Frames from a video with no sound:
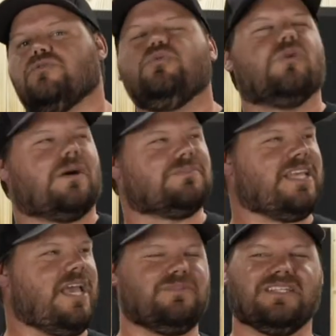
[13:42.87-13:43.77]
Ooh, I'm
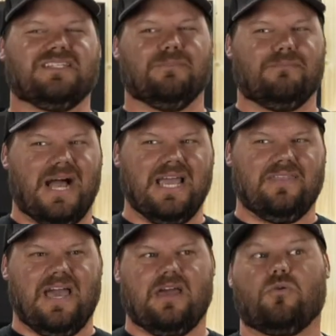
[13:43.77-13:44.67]
tempted to buy
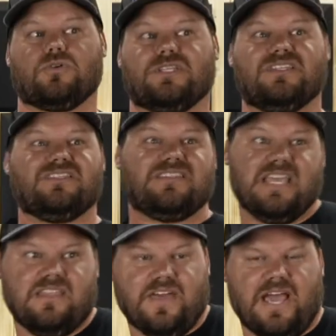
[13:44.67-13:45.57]
that or to
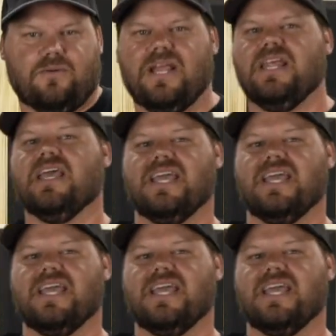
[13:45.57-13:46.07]
say that, right?